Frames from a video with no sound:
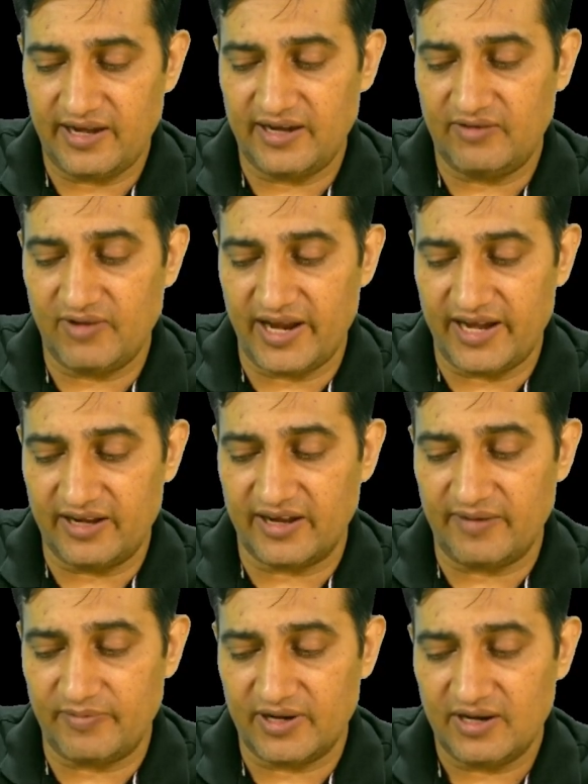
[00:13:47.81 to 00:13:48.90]
It will
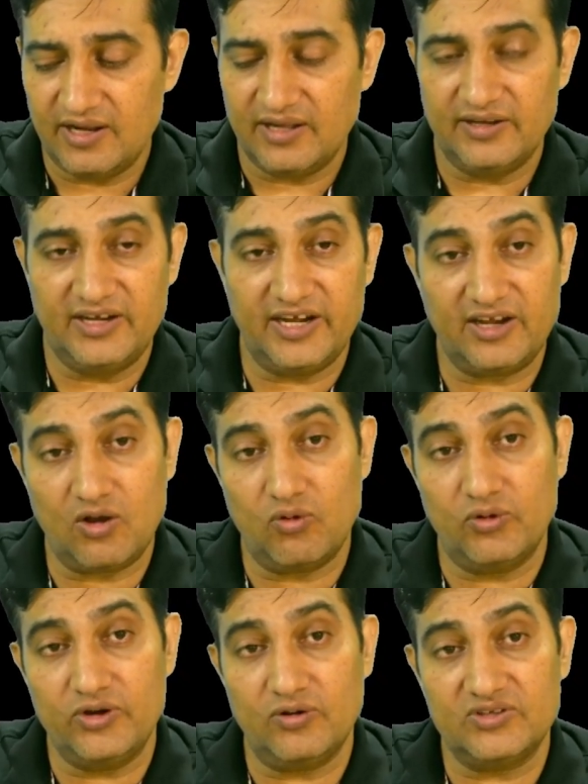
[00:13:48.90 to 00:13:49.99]
encrypt data
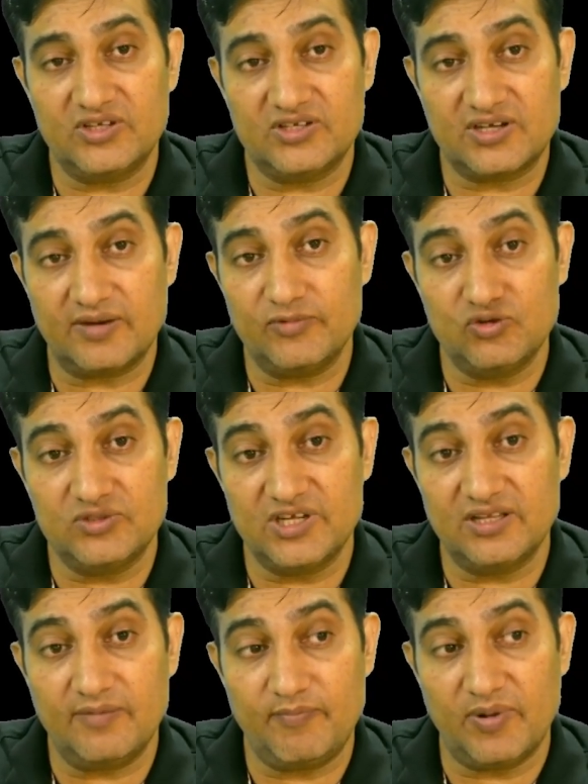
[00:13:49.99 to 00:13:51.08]
on your system using
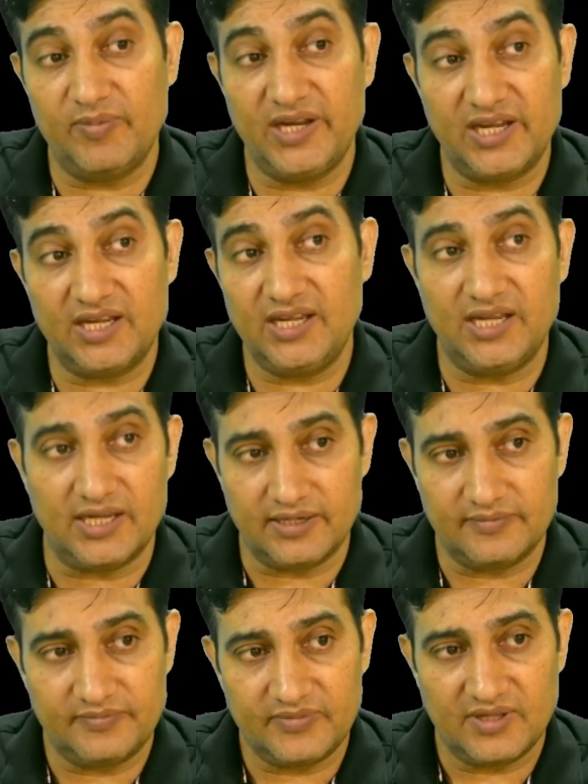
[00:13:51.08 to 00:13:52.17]
the public key,
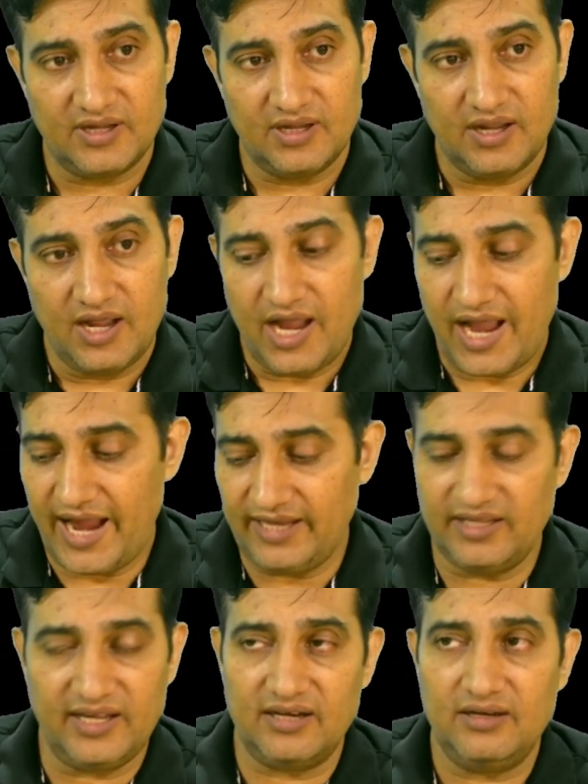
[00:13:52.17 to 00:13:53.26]
and
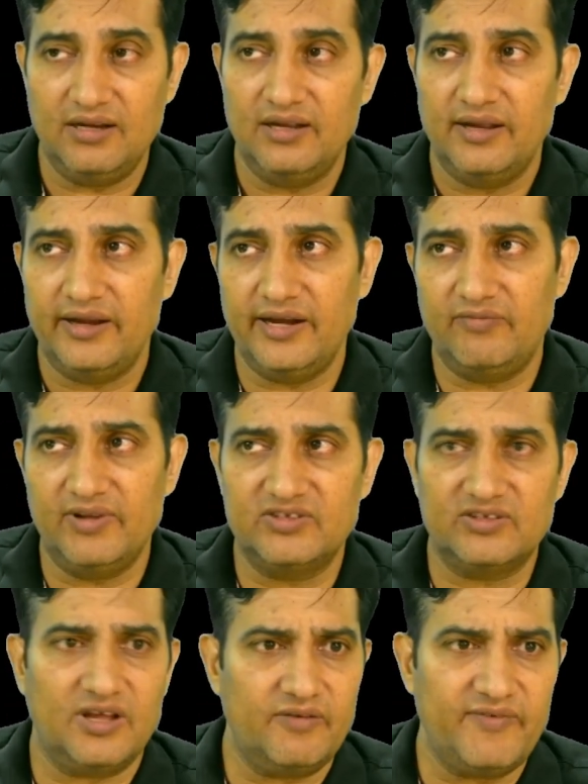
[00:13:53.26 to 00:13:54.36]
then it will
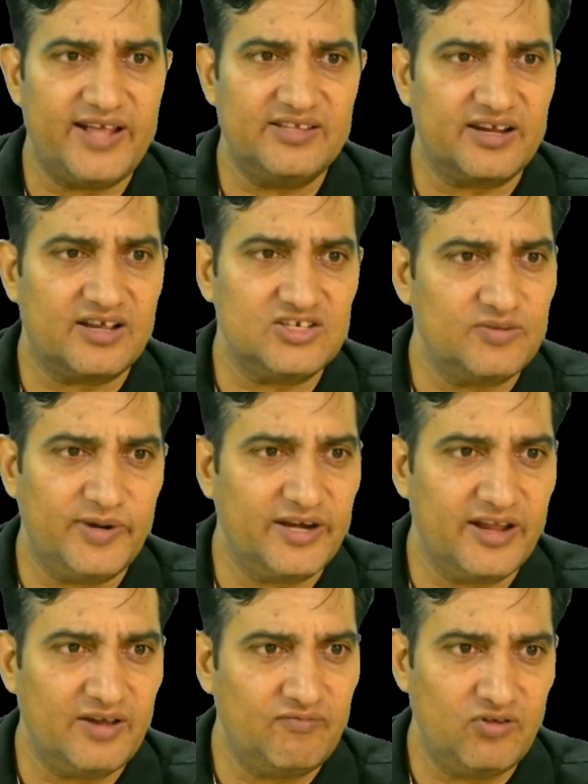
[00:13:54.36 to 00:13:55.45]
serve as a customer
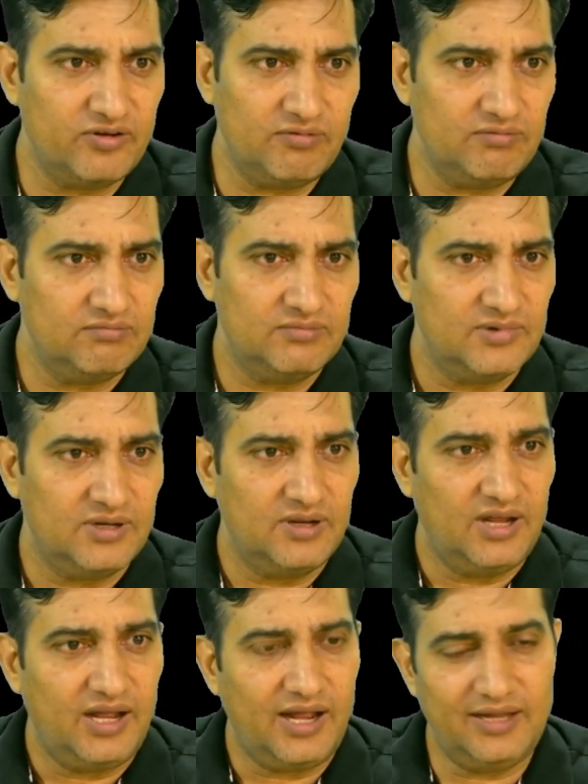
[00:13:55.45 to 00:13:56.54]
care for you,
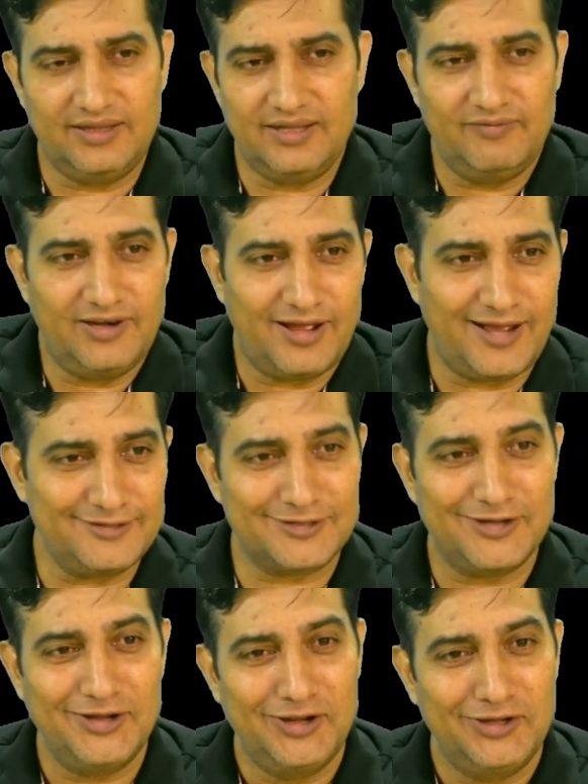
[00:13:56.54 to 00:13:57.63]
and they will ask,
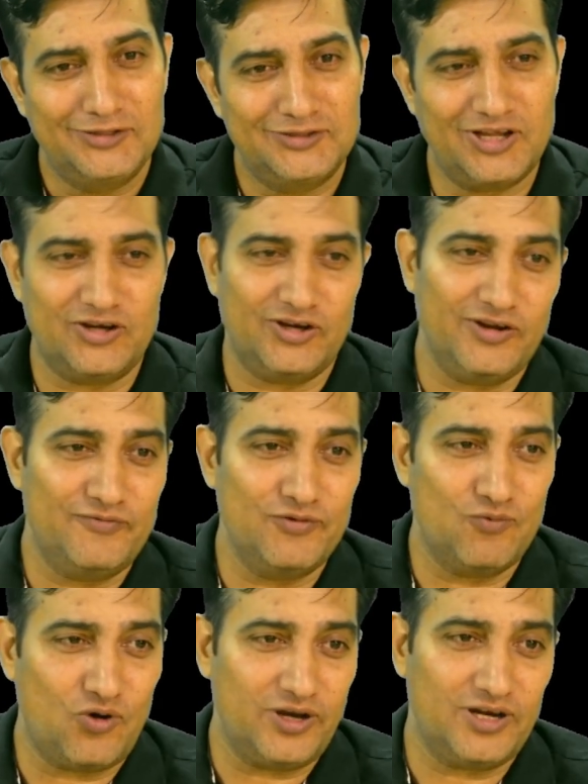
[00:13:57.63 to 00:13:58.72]
sir, if you
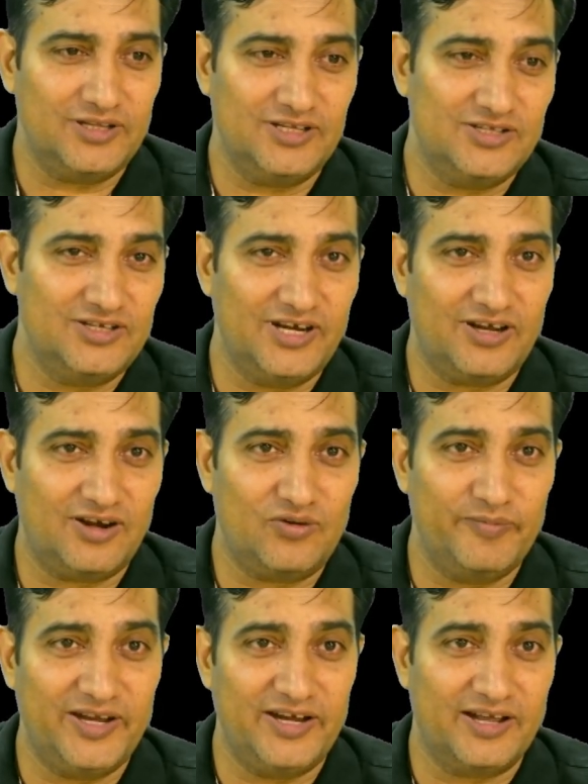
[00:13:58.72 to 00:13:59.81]
want this data to
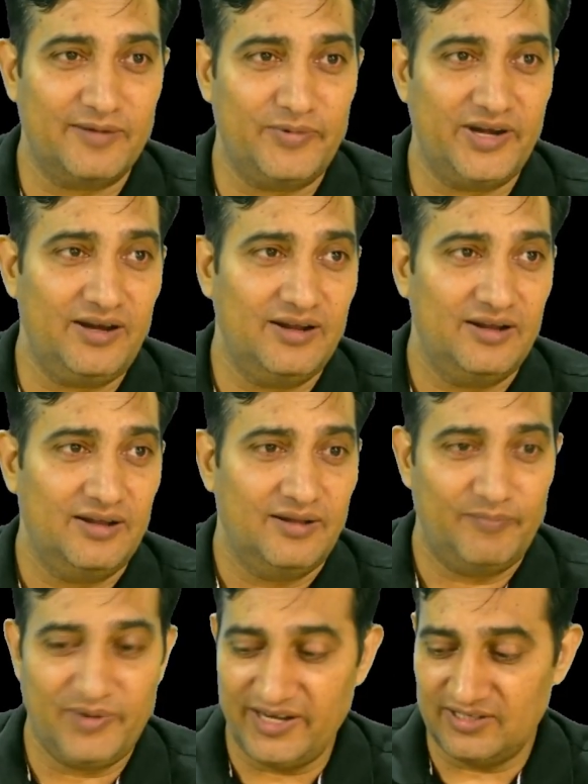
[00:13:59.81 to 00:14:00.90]
be decrypted,
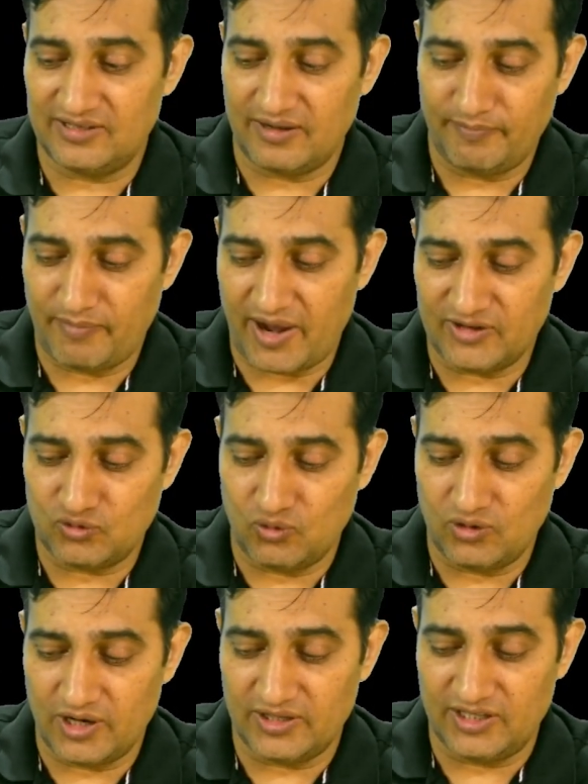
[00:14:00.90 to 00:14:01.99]
please pass
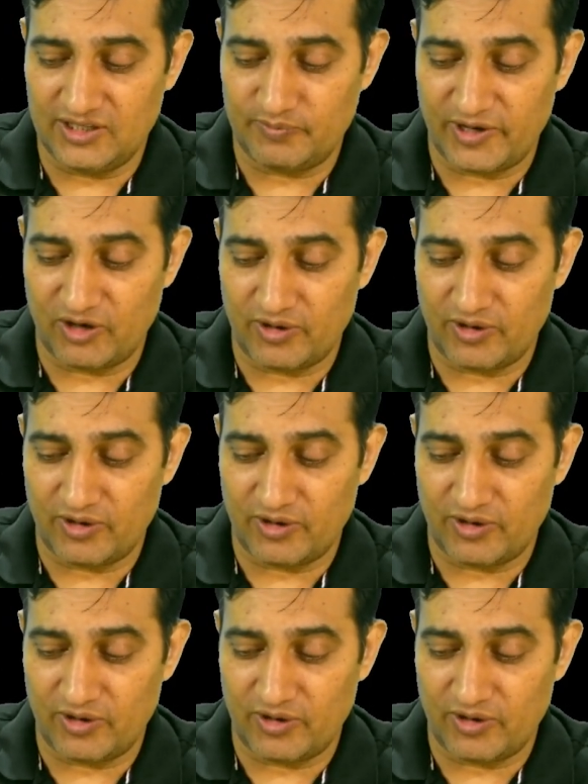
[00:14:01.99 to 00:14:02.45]
on this particular,